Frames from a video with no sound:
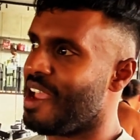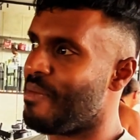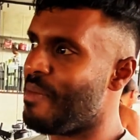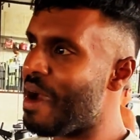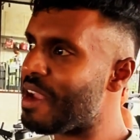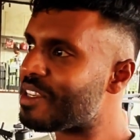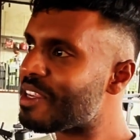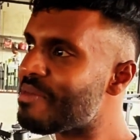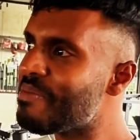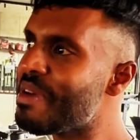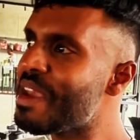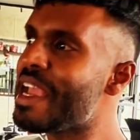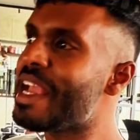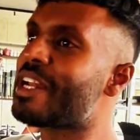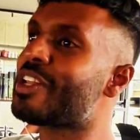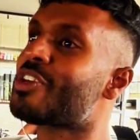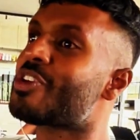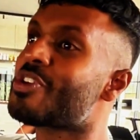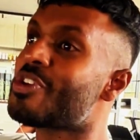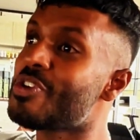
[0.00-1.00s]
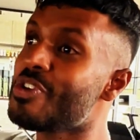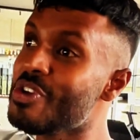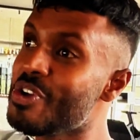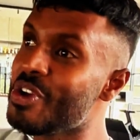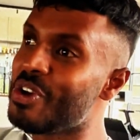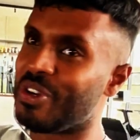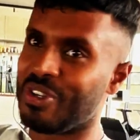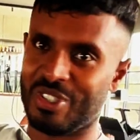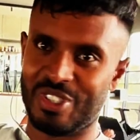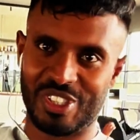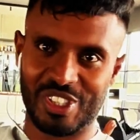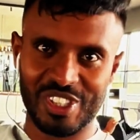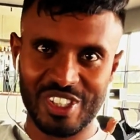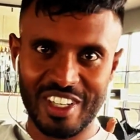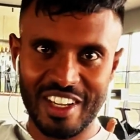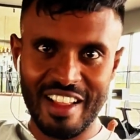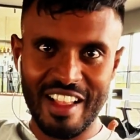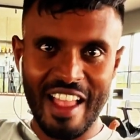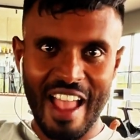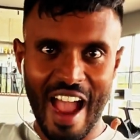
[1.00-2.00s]
imagine being huge
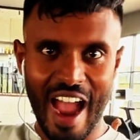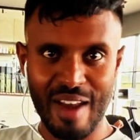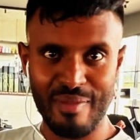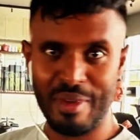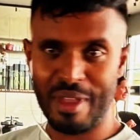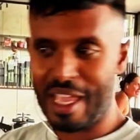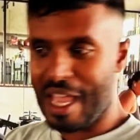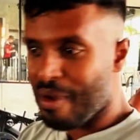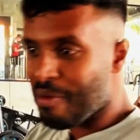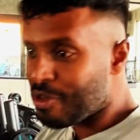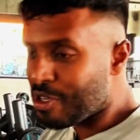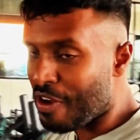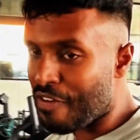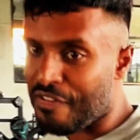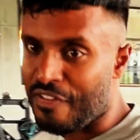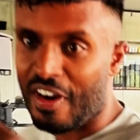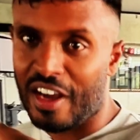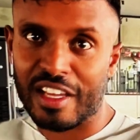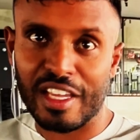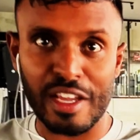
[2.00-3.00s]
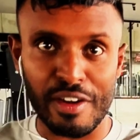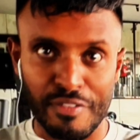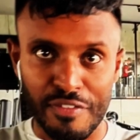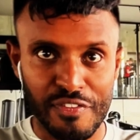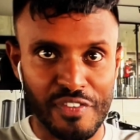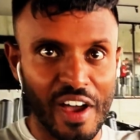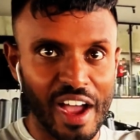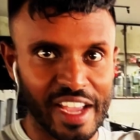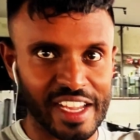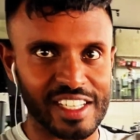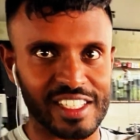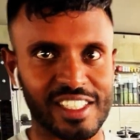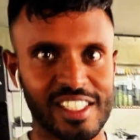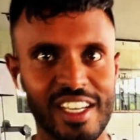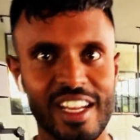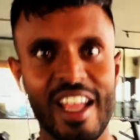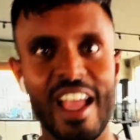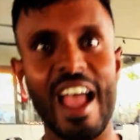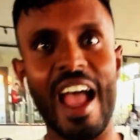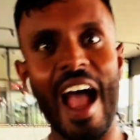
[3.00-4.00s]
and being able to fight
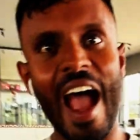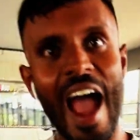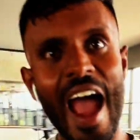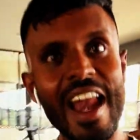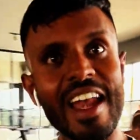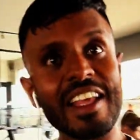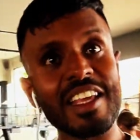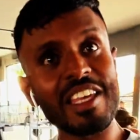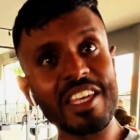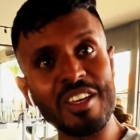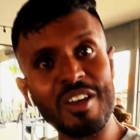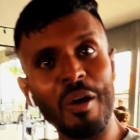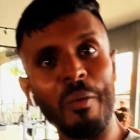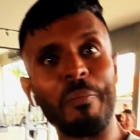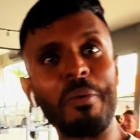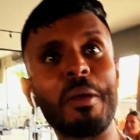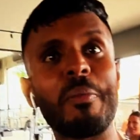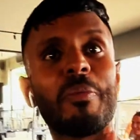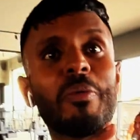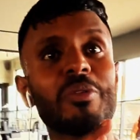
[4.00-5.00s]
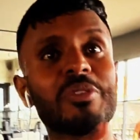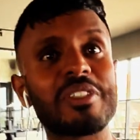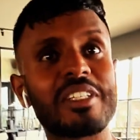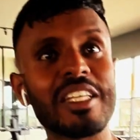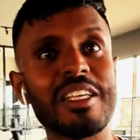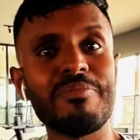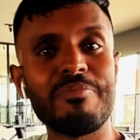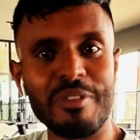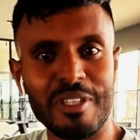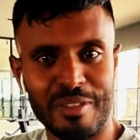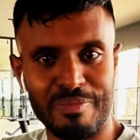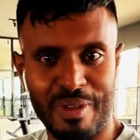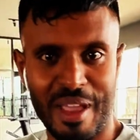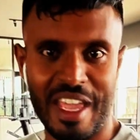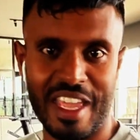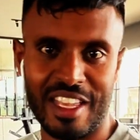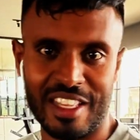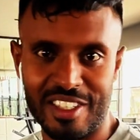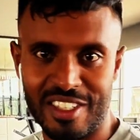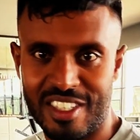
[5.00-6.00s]
and heal people's deepest
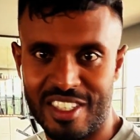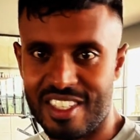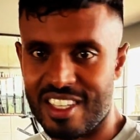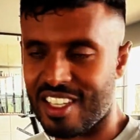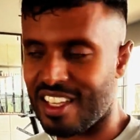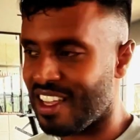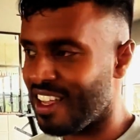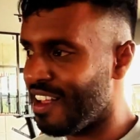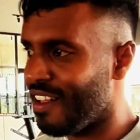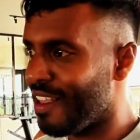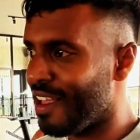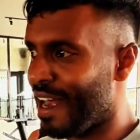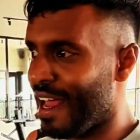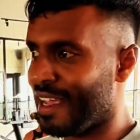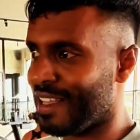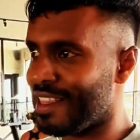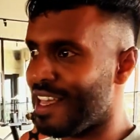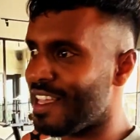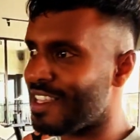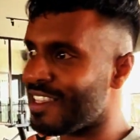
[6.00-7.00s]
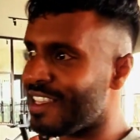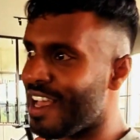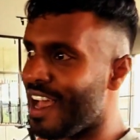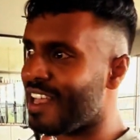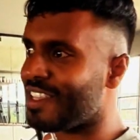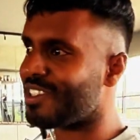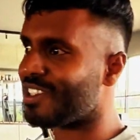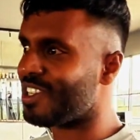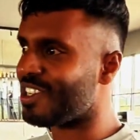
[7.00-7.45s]
pains. Like that's